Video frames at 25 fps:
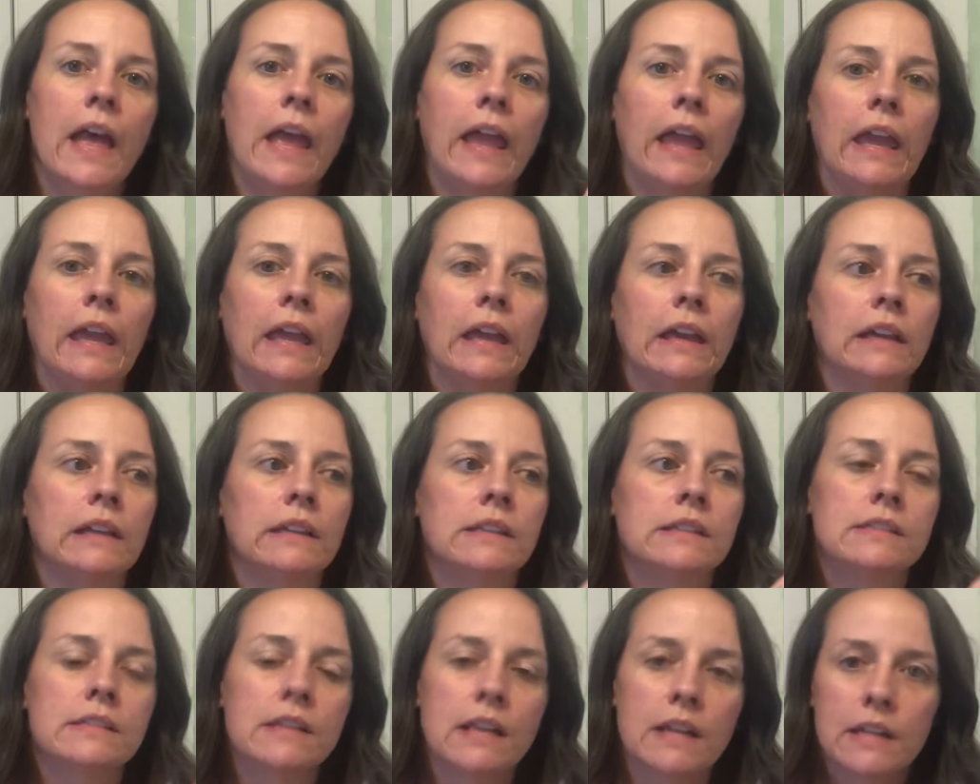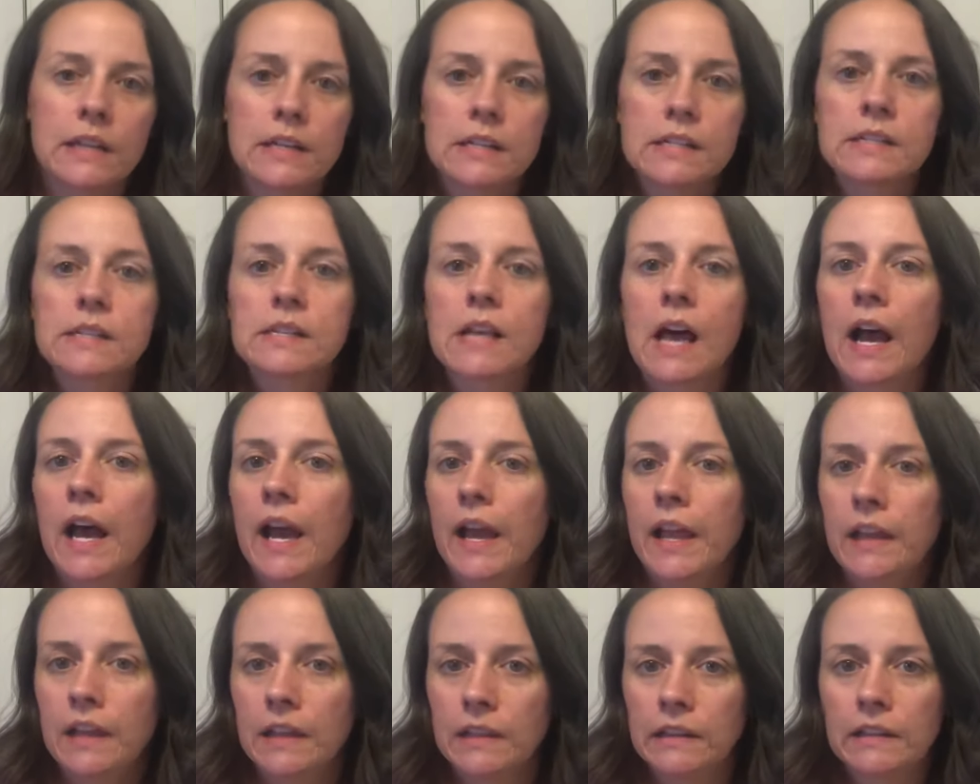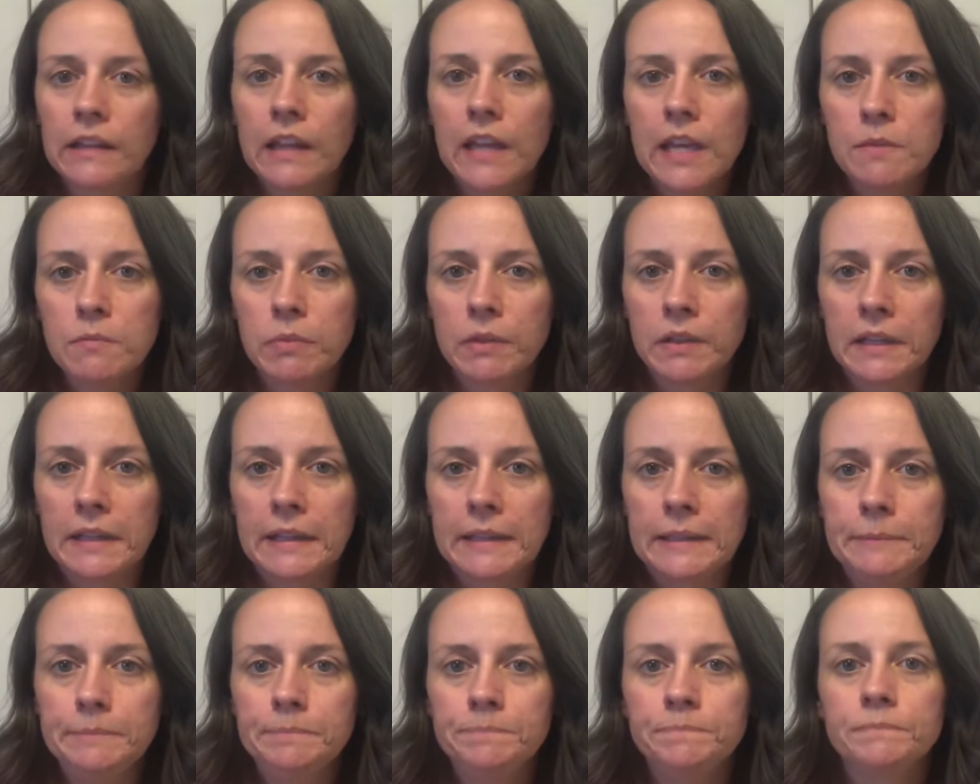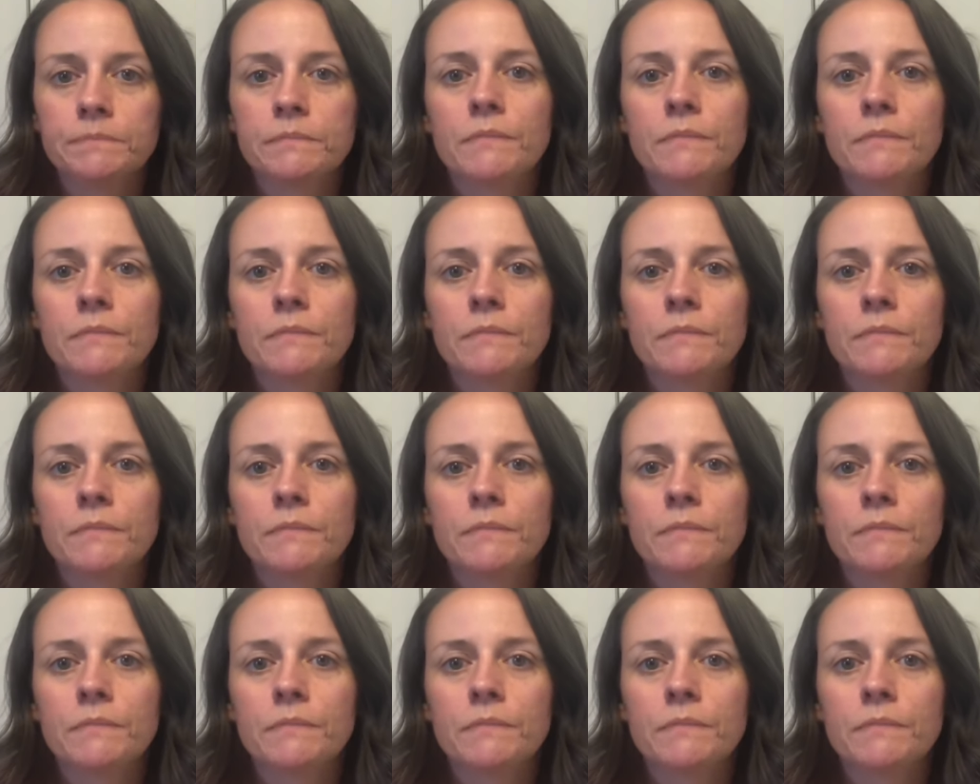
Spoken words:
and set it aside and label it,